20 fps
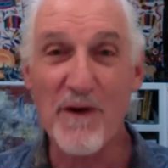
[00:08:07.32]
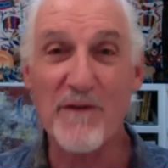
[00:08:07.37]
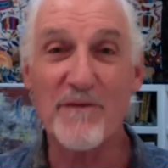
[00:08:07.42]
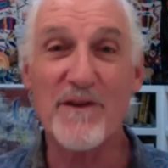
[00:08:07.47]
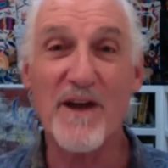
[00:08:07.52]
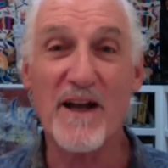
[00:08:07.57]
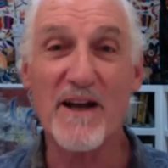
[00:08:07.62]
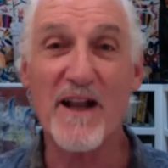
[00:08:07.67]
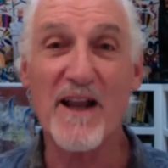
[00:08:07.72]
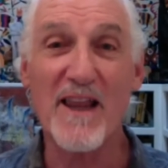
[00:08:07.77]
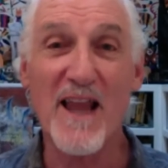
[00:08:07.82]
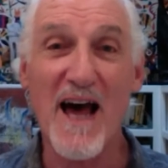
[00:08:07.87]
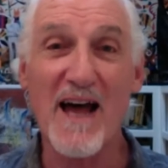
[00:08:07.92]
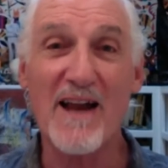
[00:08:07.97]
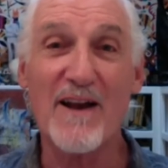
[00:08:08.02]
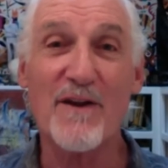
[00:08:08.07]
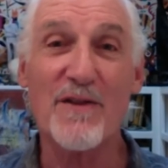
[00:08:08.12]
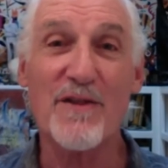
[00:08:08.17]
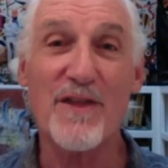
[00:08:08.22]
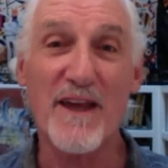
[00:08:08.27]
Now we've done a
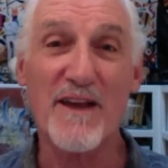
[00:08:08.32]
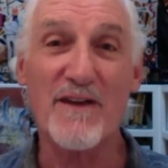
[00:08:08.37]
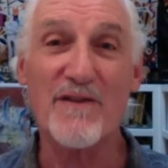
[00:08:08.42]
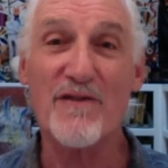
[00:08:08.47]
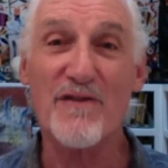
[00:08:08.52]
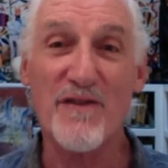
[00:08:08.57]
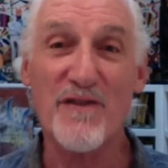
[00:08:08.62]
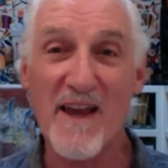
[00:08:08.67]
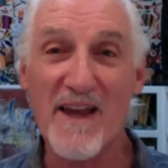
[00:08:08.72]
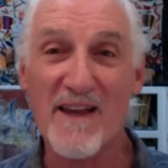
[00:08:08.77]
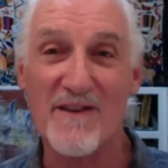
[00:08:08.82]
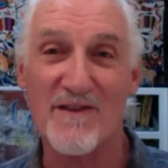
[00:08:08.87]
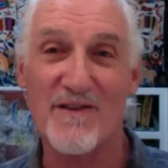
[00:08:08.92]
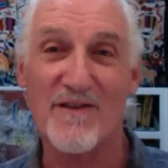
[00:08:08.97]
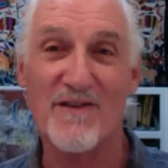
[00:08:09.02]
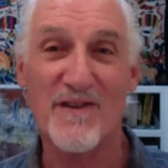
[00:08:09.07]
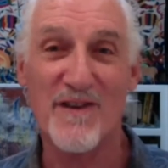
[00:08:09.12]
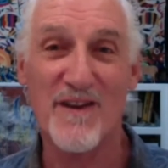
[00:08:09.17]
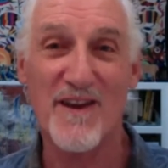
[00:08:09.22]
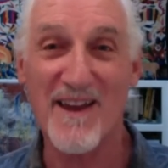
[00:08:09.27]
lot of things
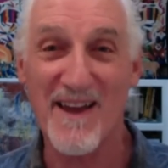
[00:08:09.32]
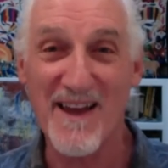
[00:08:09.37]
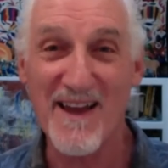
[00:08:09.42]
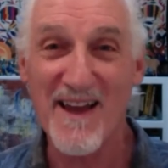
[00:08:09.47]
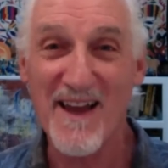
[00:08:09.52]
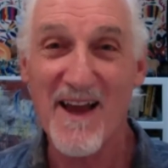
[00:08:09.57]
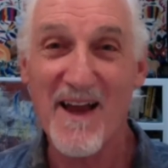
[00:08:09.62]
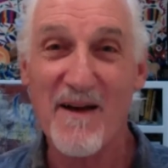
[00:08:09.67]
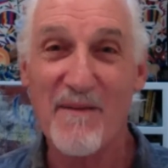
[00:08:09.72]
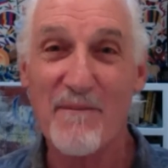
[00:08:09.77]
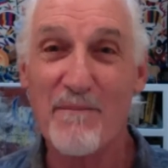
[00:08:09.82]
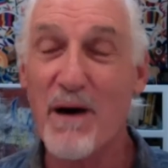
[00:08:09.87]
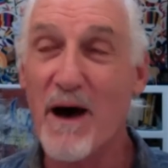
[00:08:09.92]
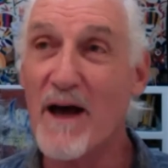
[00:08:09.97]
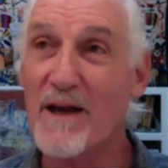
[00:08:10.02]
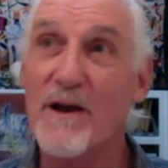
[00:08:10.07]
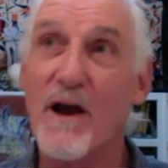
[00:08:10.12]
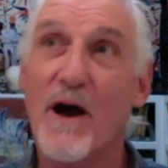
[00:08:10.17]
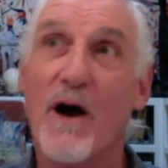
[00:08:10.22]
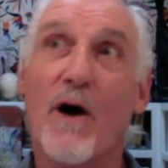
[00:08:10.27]
since,
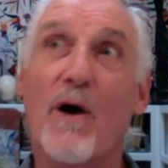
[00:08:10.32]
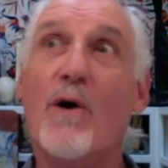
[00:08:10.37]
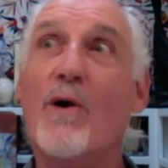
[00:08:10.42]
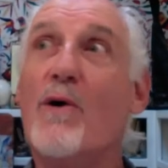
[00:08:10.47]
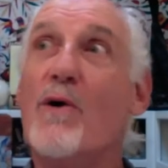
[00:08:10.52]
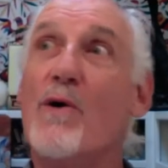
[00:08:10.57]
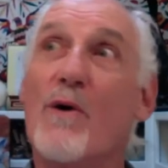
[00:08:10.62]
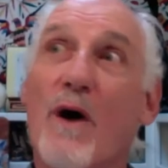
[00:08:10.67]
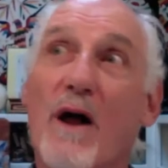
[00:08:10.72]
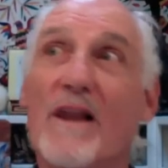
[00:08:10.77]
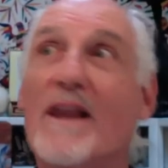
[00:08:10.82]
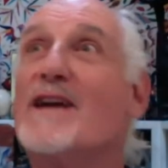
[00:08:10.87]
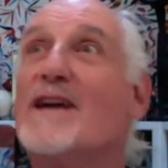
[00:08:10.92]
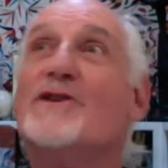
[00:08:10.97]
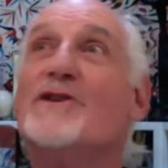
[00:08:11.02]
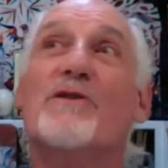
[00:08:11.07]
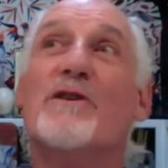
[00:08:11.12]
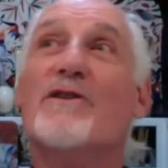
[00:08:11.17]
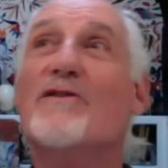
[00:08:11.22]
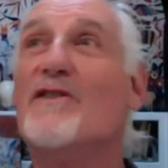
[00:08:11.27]
but
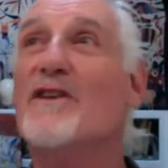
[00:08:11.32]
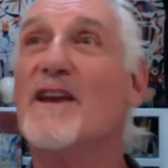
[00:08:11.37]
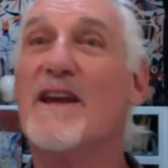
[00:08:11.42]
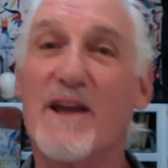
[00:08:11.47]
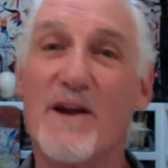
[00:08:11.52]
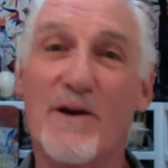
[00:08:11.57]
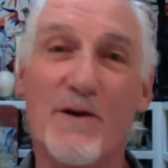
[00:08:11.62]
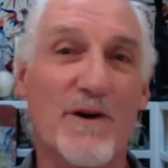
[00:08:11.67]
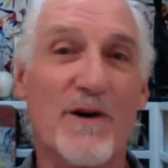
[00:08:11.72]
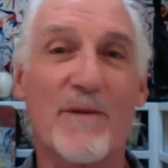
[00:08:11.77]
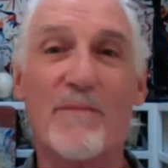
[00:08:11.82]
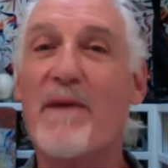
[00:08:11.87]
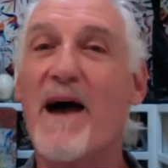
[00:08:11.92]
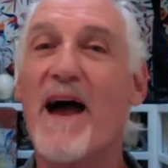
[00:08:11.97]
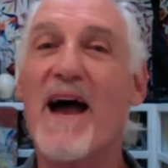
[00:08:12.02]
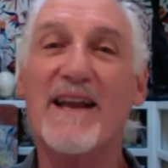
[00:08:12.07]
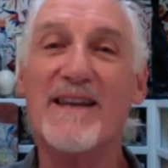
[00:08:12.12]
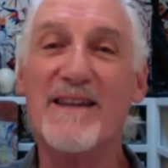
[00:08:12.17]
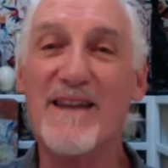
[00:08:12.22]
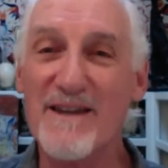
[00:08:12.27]
electricity or
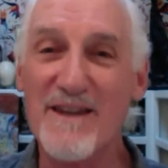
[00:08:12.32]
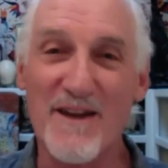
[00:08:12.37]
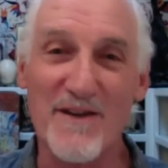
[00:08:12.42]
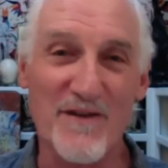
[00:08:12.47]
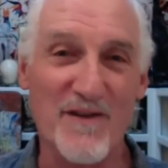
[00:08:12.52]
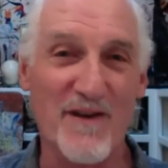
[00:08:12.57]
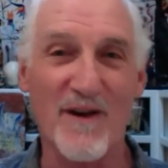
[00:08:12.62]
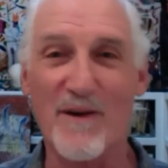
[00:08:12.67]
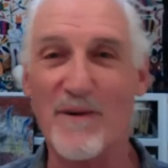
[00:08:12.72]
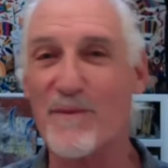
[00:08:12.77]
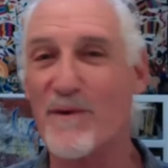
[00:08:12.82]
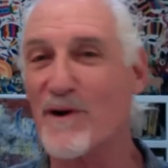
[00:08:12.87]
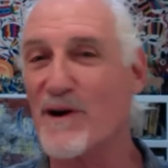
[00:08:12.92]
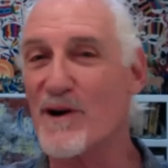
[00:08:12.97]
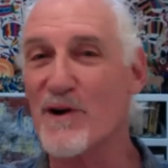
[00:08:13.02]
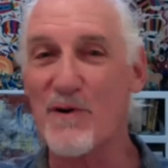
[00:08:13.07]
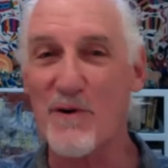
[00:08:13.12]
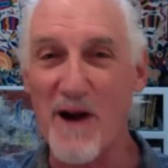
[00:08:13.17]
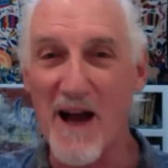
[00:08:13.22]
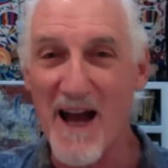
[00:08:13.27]
magnetism
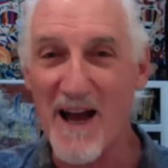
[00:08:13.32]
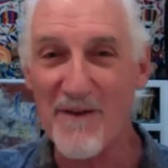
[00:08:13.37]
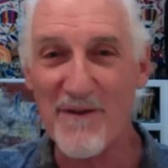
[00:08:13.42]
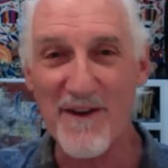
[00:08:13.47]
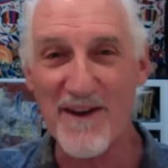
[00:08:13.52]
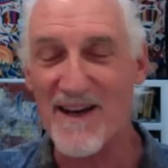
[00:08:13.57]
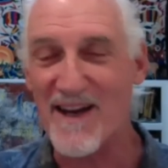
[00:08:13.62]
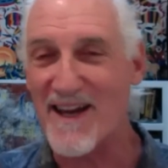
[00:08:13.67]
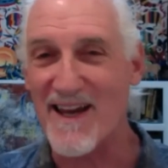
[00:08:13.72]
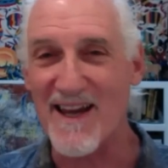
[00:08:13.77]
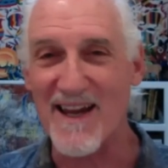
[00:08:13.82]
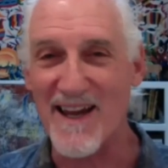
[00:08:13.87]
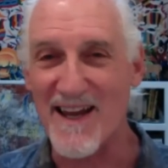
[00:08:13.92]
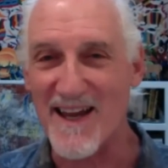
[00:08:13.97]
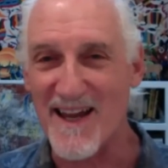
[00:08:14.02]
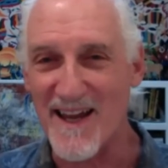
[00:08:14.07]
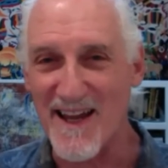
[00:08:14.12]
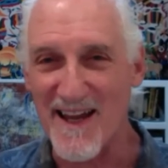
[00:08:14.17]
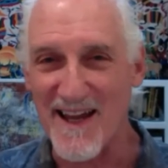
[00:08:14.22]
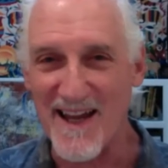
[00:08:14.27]
or
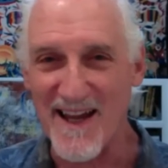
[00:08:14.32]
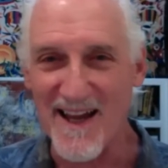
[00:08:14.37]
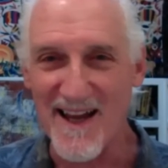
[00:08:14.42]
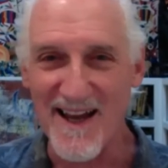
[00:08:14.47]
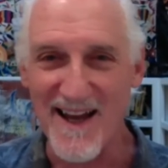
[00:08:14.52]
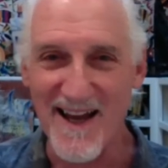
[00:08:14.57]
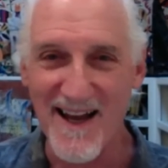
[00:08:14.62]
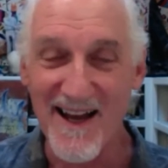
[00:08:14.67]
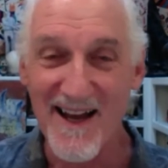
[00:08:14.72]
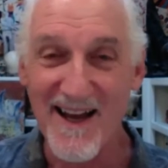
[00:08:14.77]
gravity,